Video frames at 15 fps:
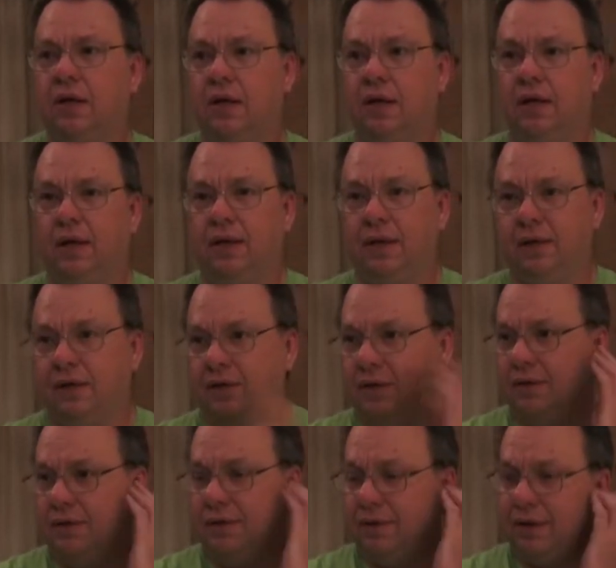and
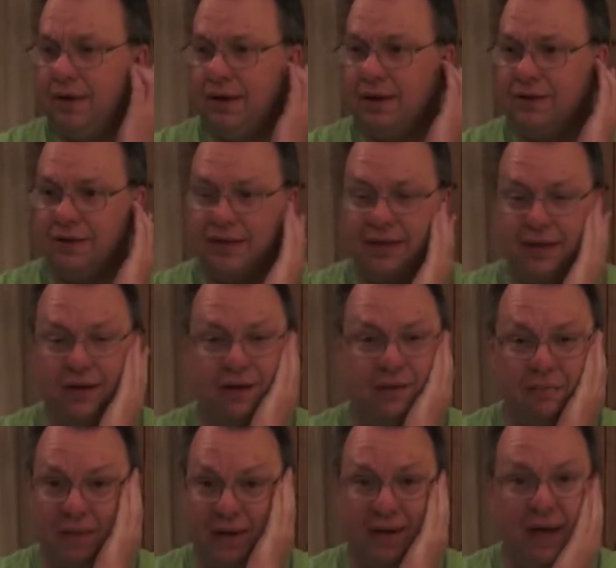I was like, oh
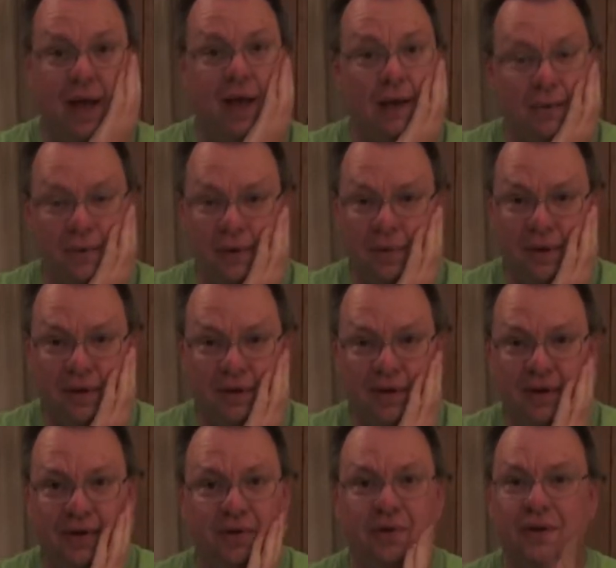my God, what am I
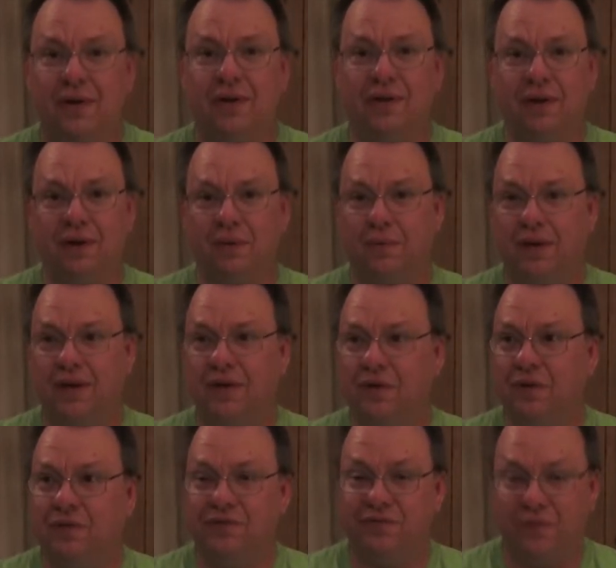going to do? You know, I don't want to
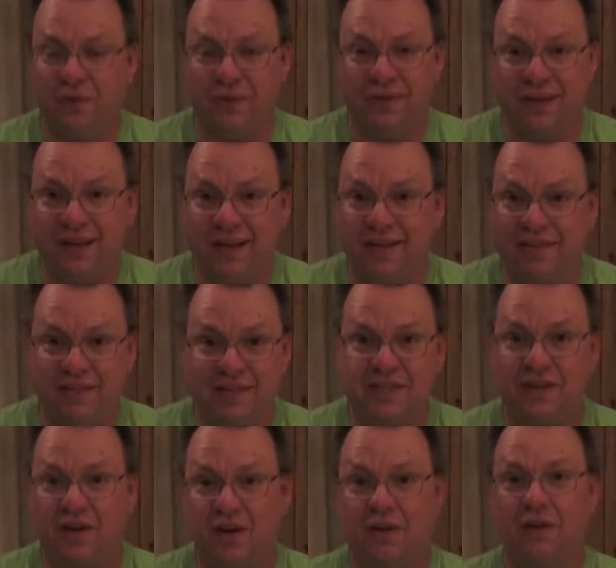do a full day of
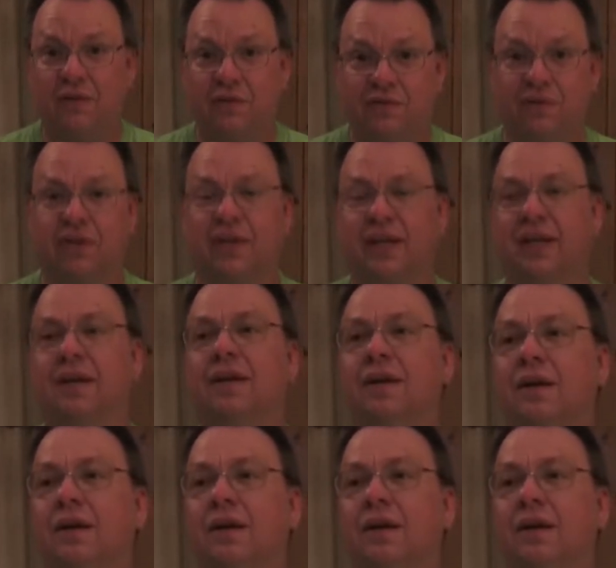this all over again.